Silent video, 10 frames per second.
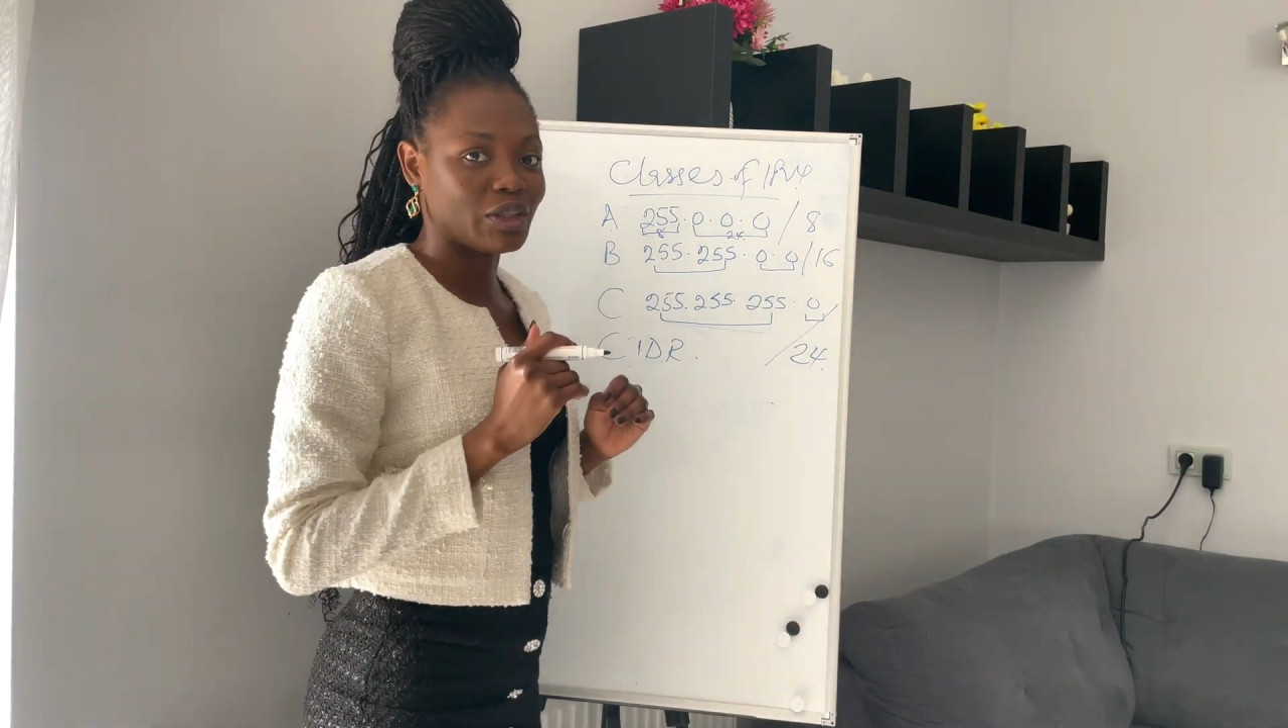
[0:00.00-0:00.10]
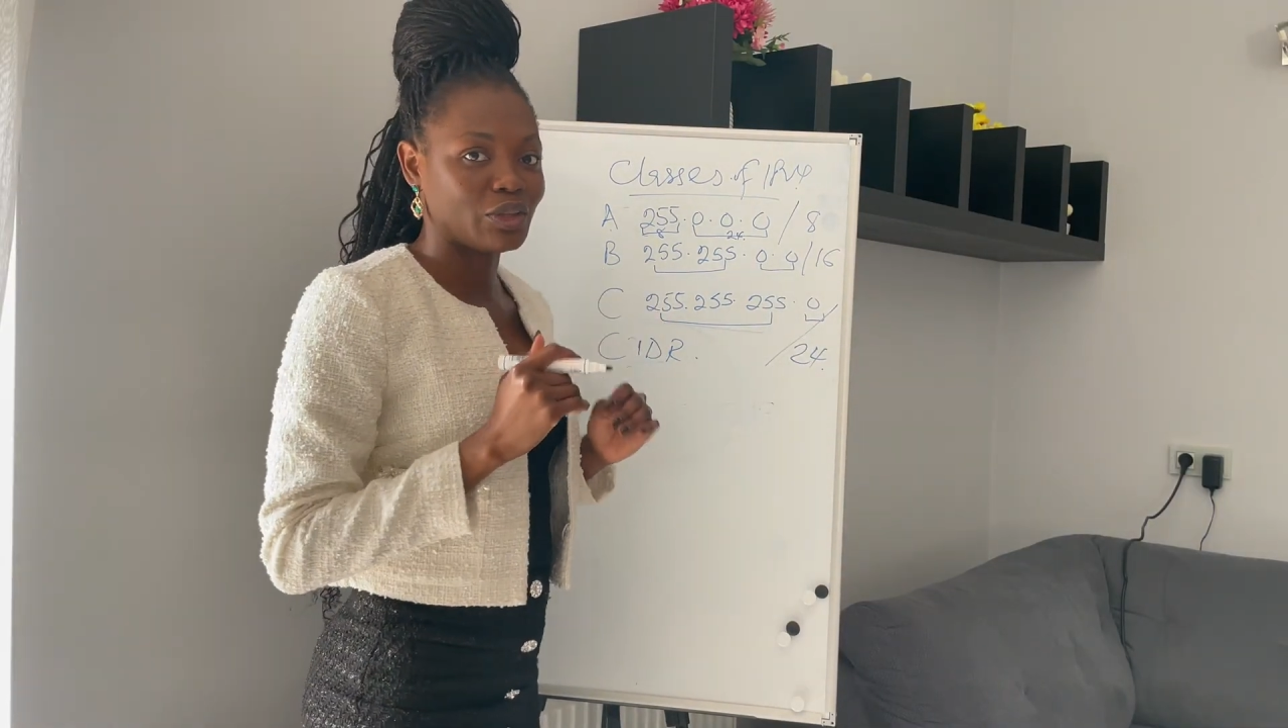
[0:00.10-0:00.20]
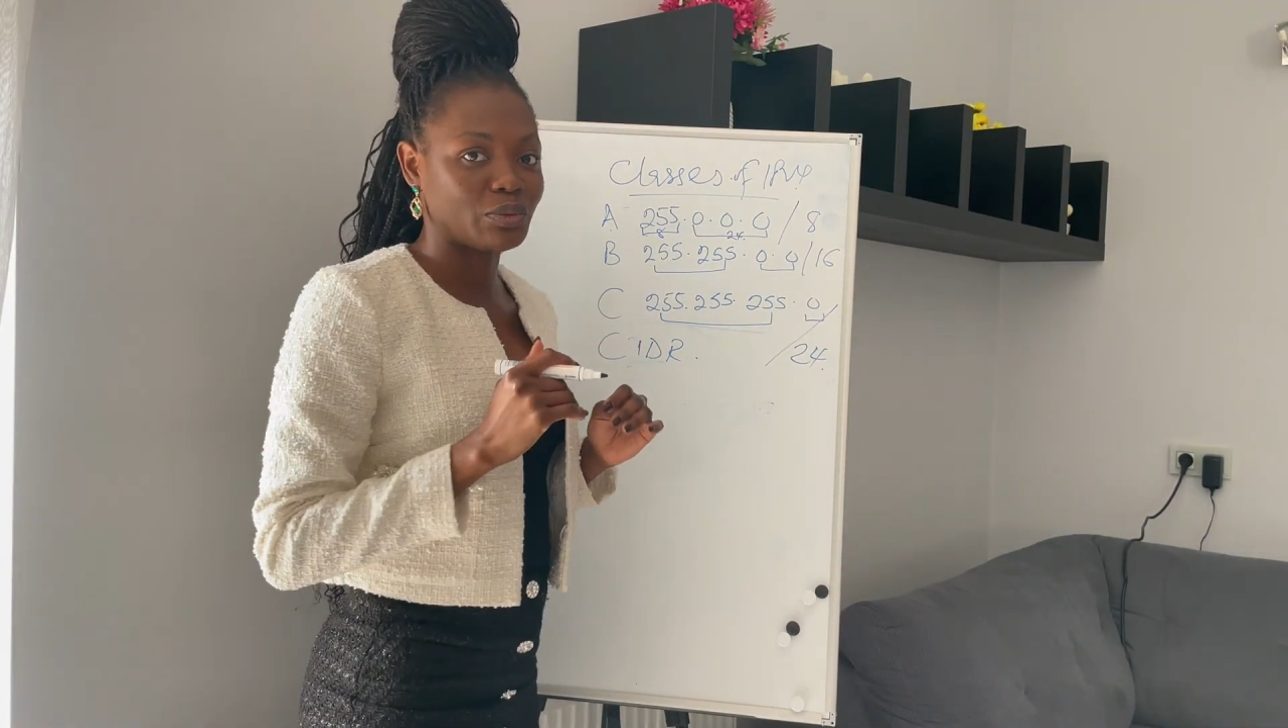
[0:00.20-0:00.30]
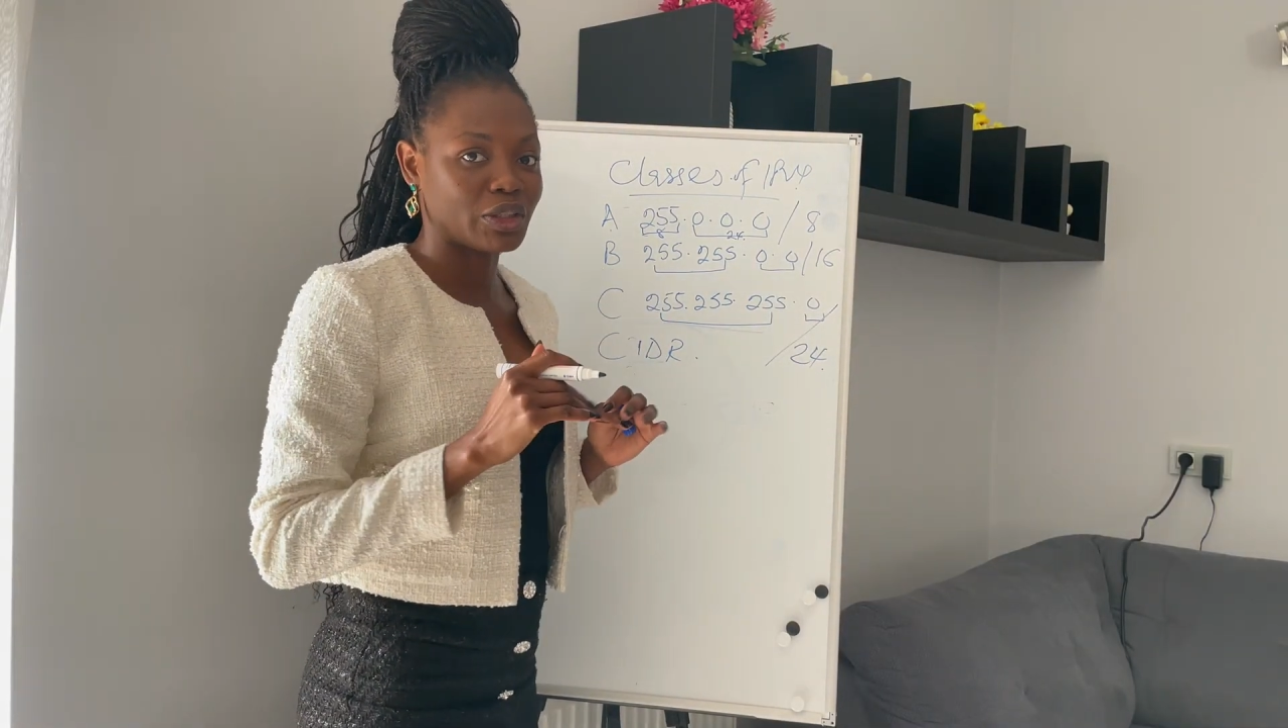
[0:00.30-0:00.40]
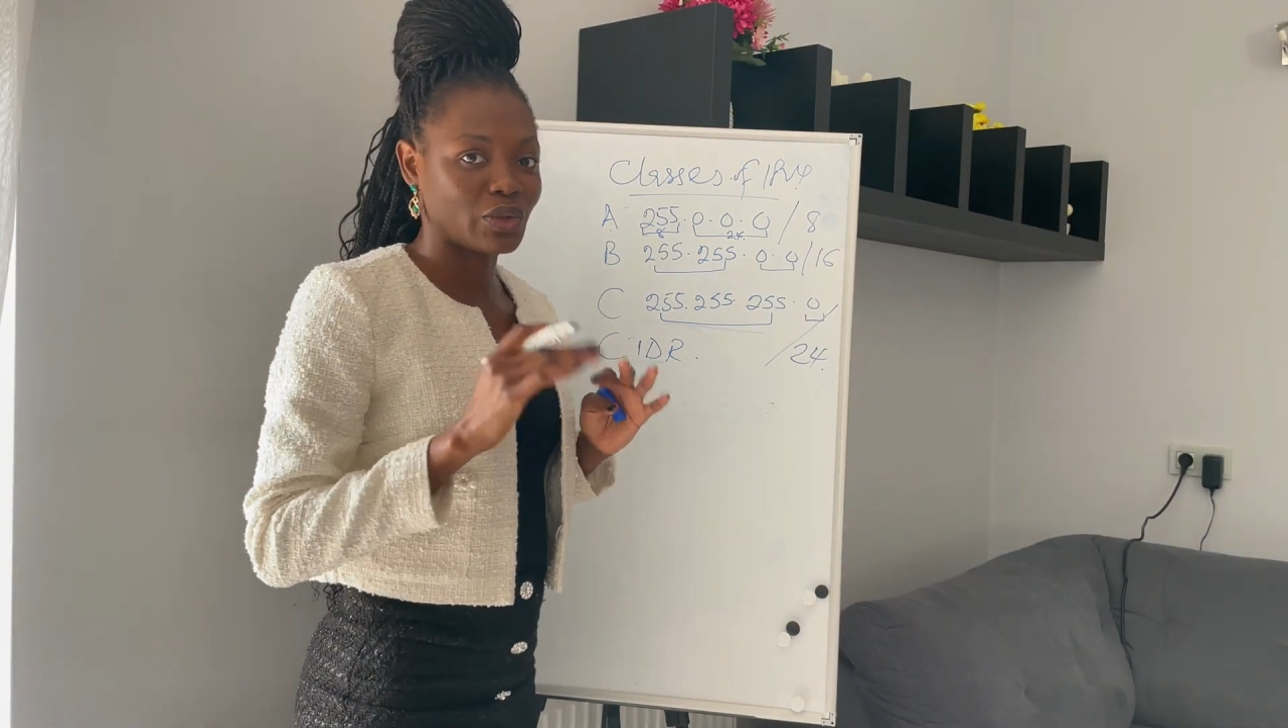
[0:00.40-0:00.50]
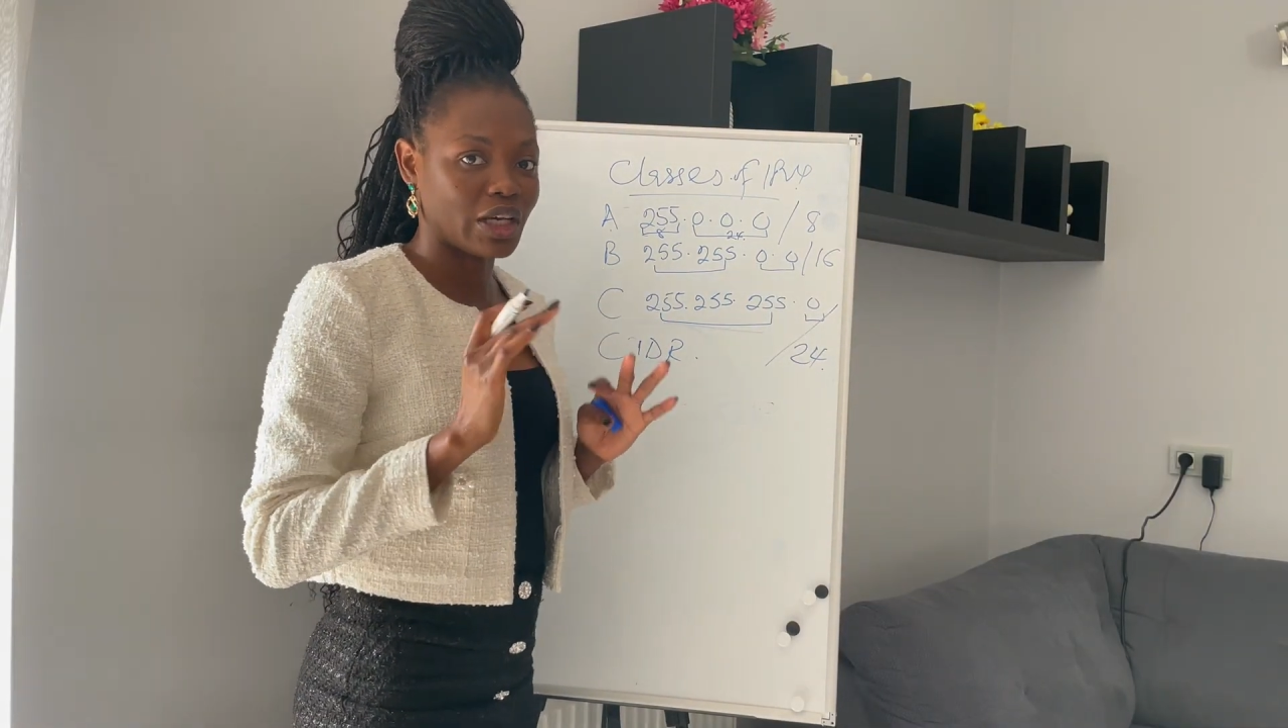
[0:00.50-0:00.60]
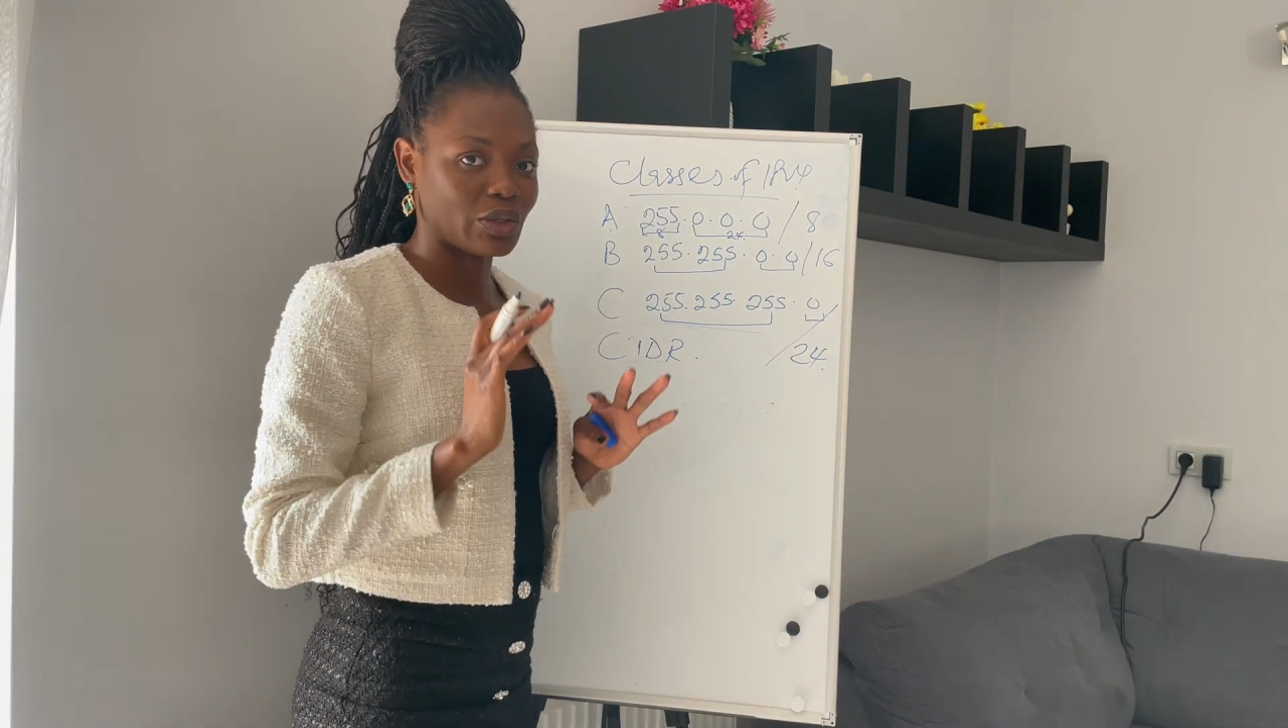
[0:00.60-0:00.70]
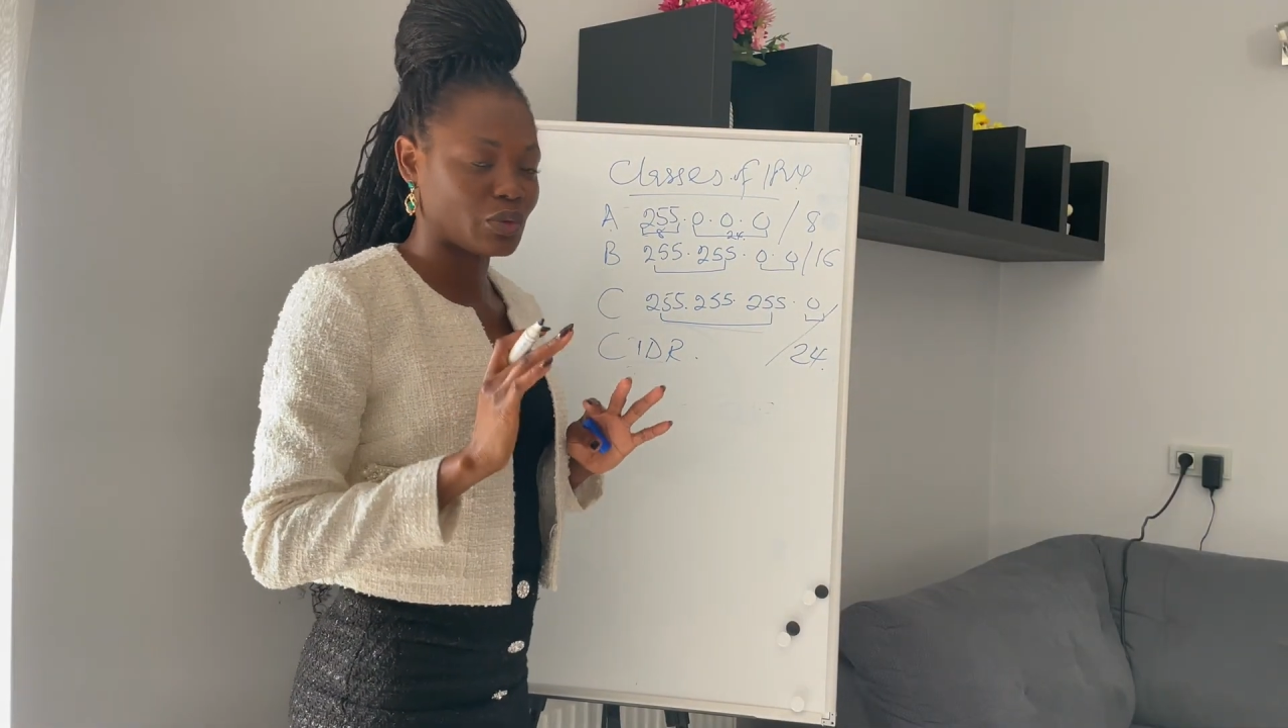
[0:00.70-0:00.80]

little bit so that you would